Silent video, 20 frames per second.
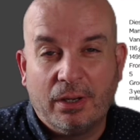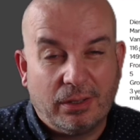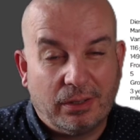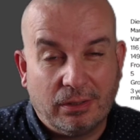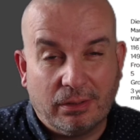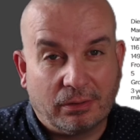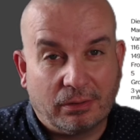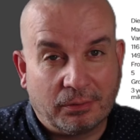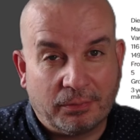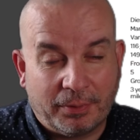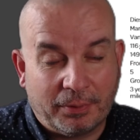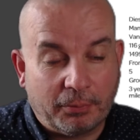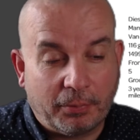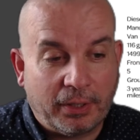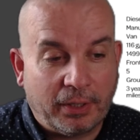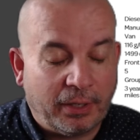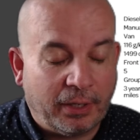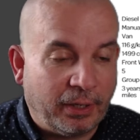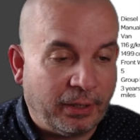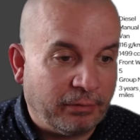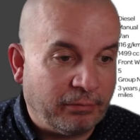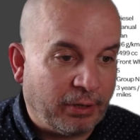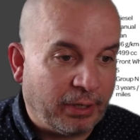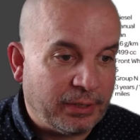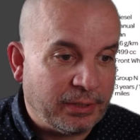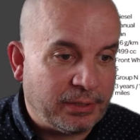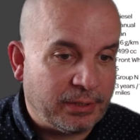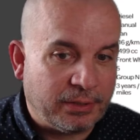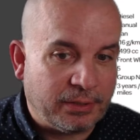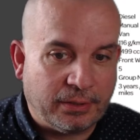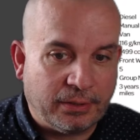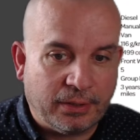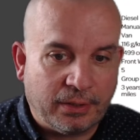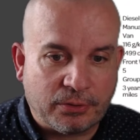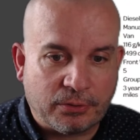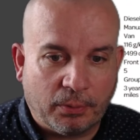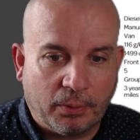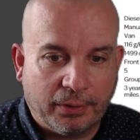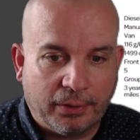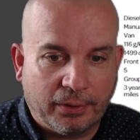You're not going to be winning any races in
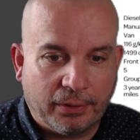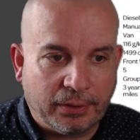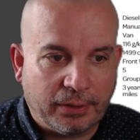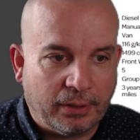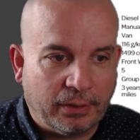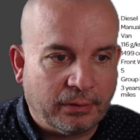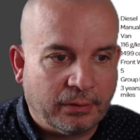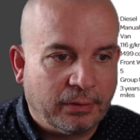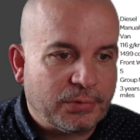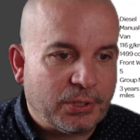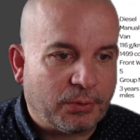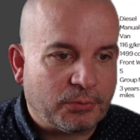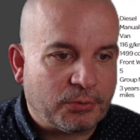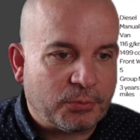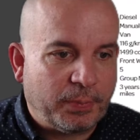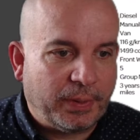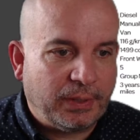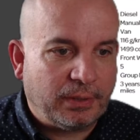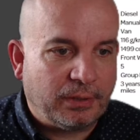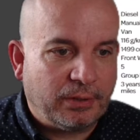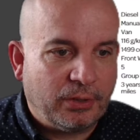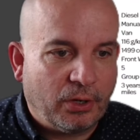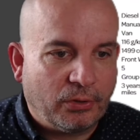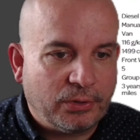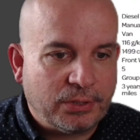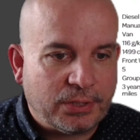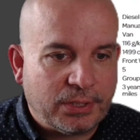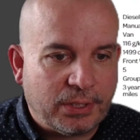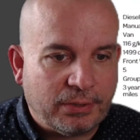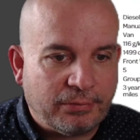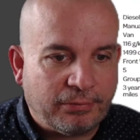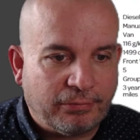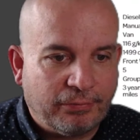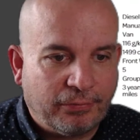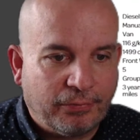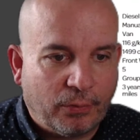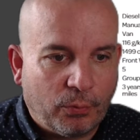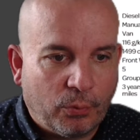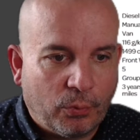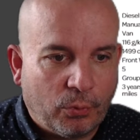this one, are you? Top speed of
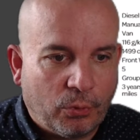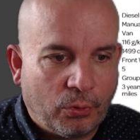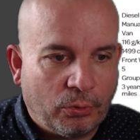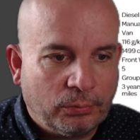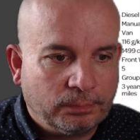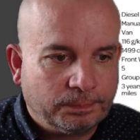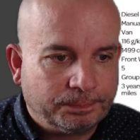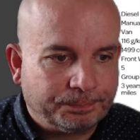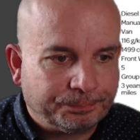94.